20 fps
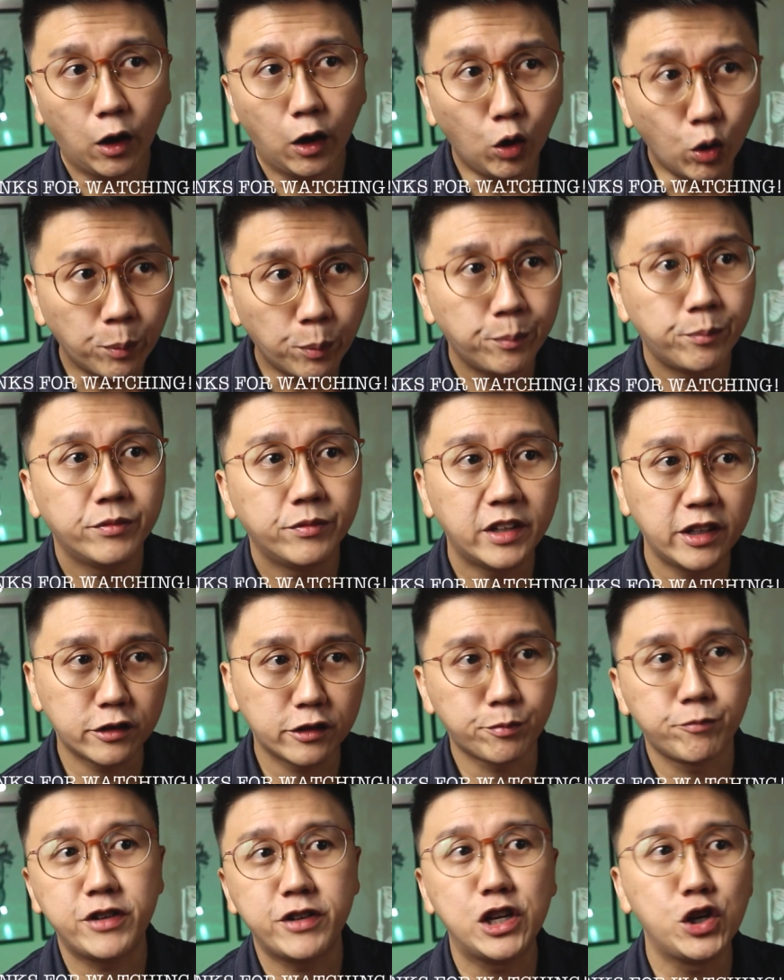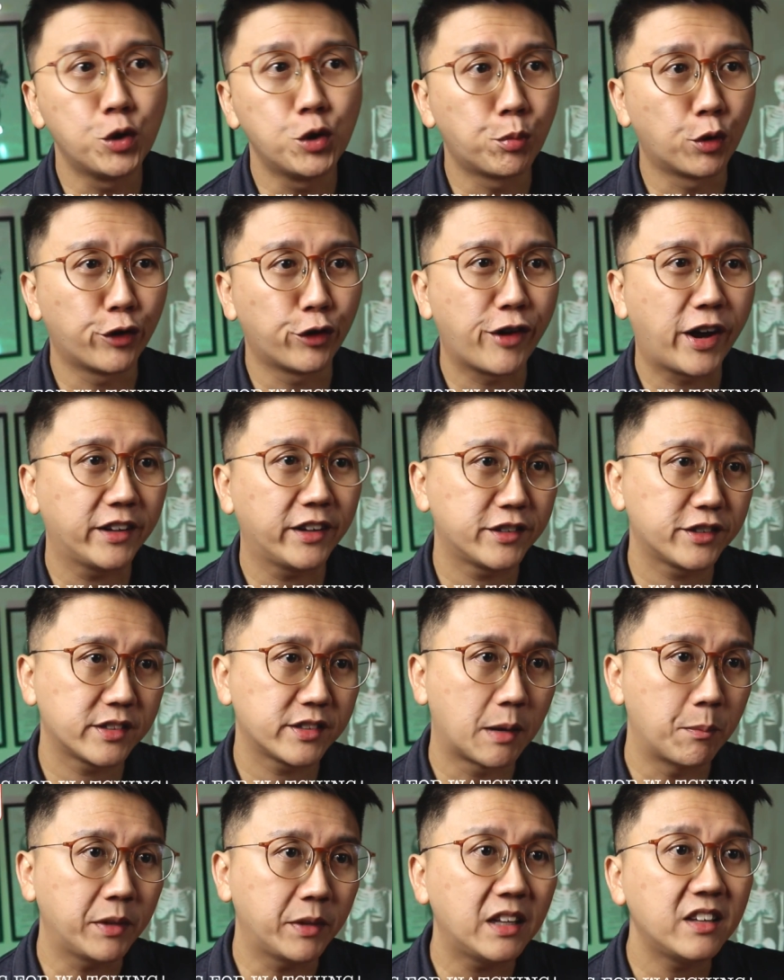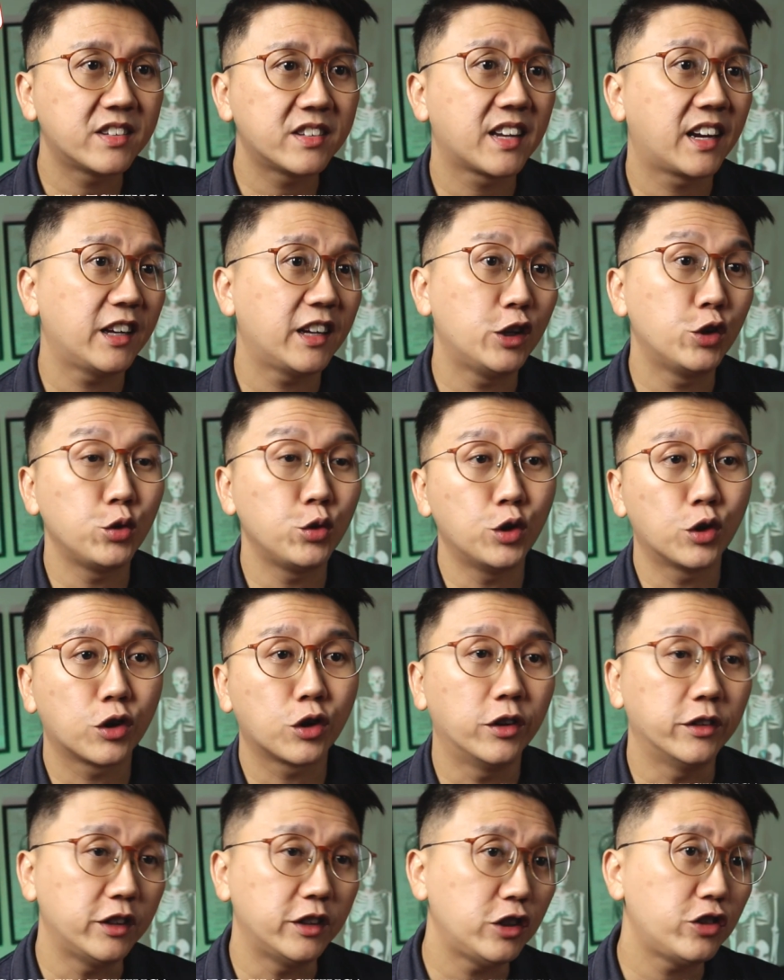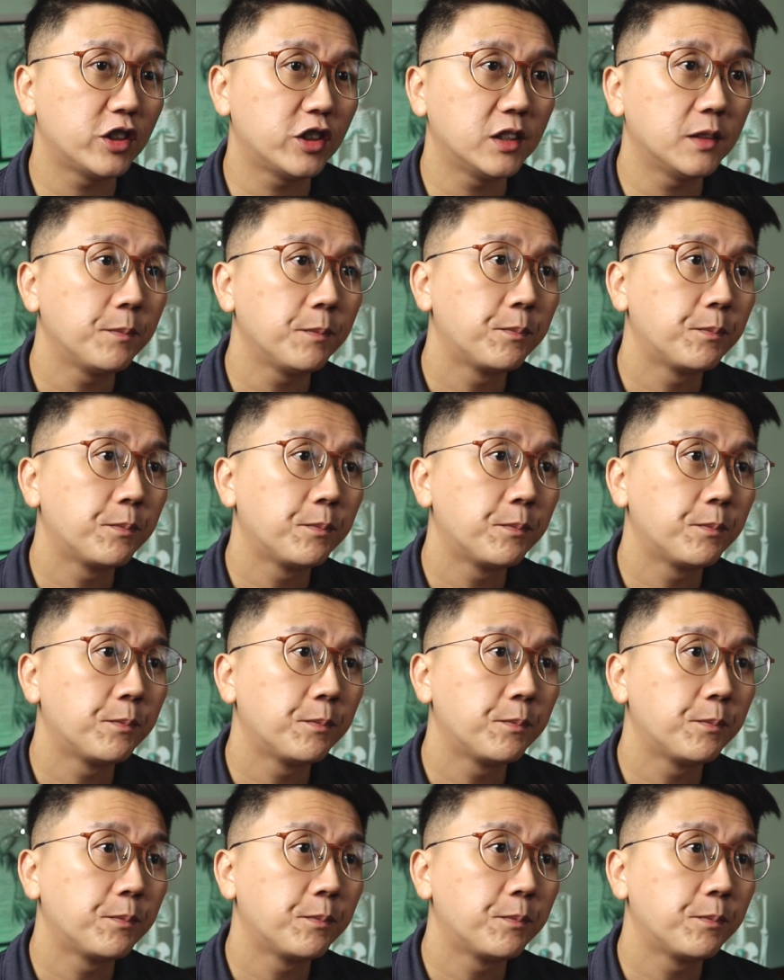hope this video provides some insight into your condition.